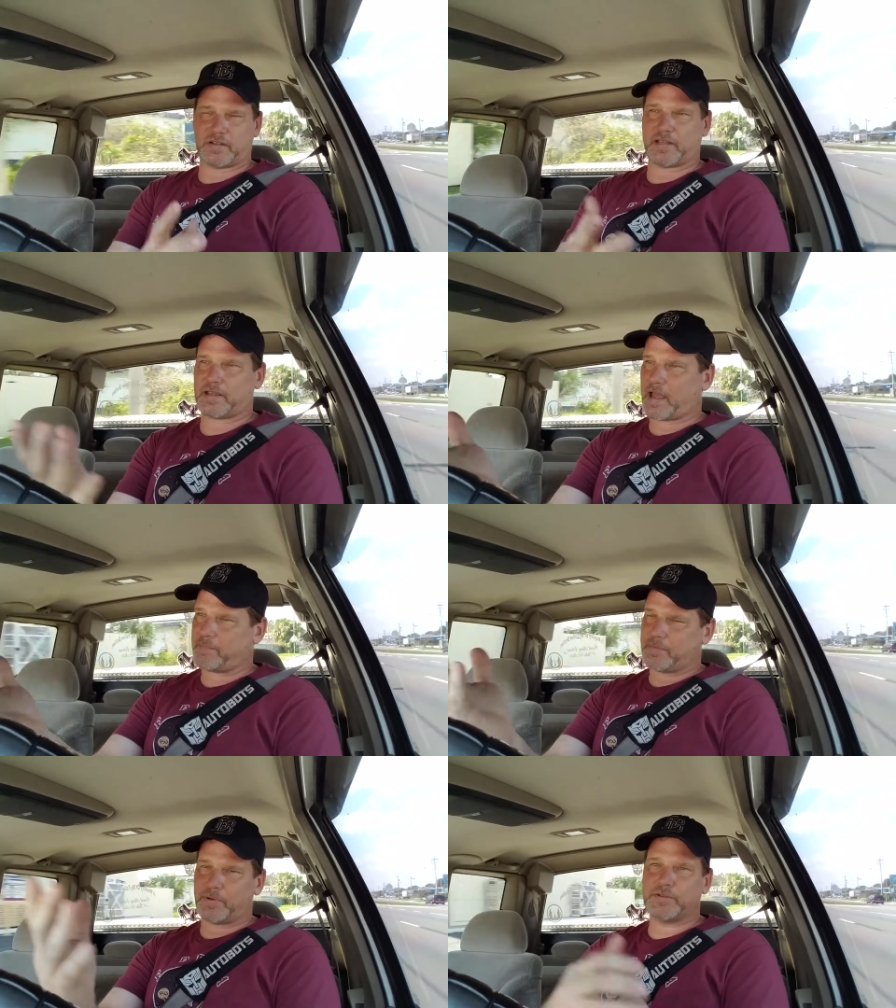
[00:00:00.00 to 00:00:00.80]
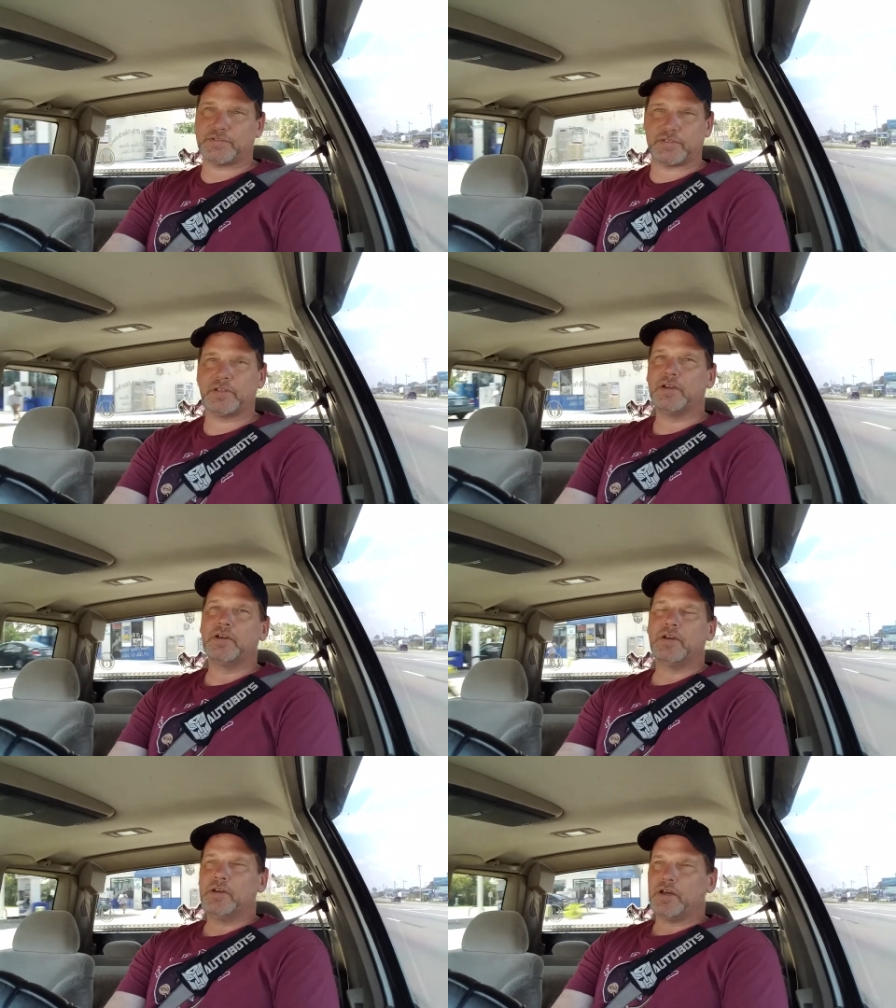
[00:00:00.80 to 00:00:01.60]
Like I've been posting
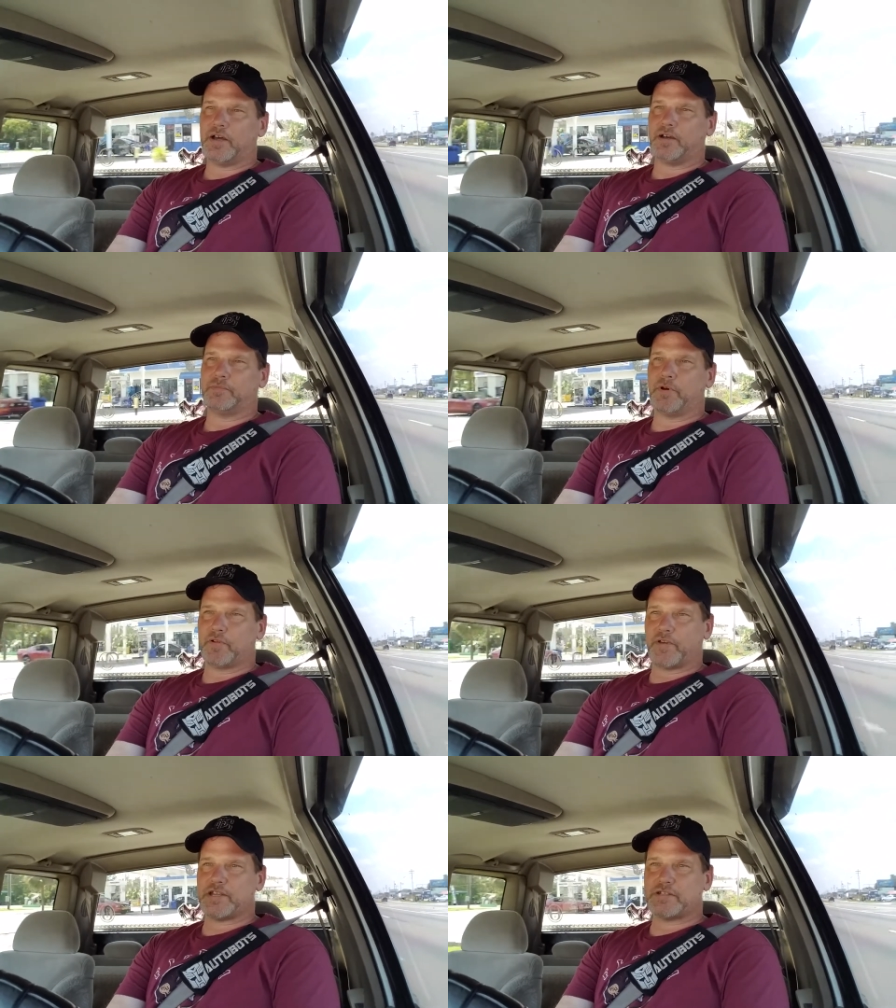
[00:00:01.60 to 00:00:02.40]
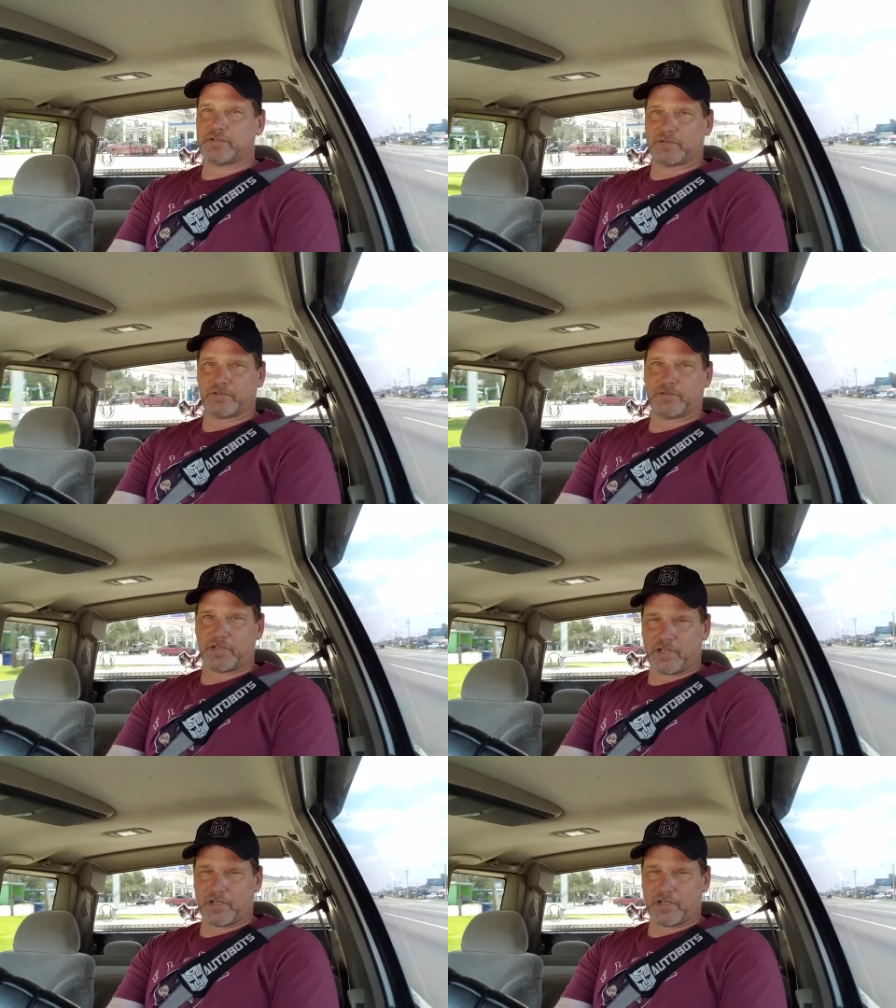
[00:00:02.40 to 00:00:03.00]
motivational